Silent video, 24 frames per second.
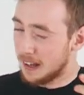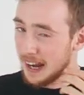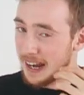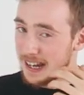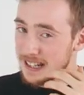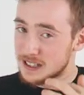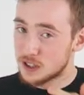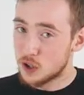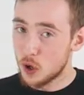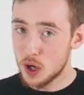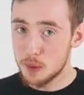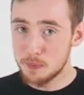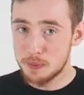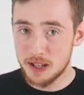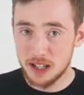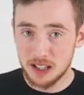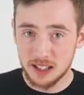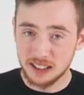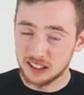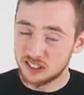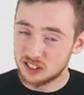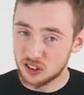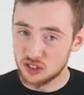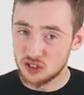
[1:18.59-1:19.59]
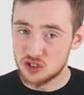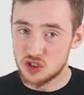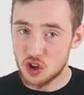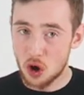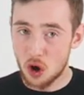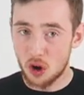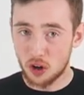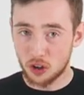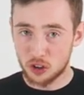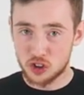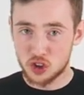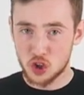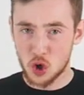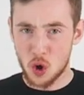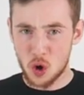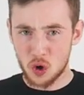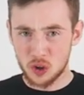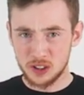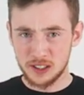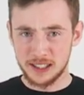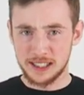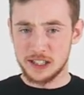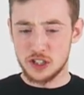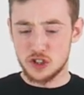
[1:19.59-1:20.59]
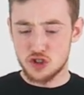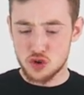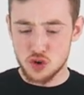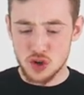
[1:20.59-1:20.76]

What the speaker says: It's got a bit like sort of dark chocolatey,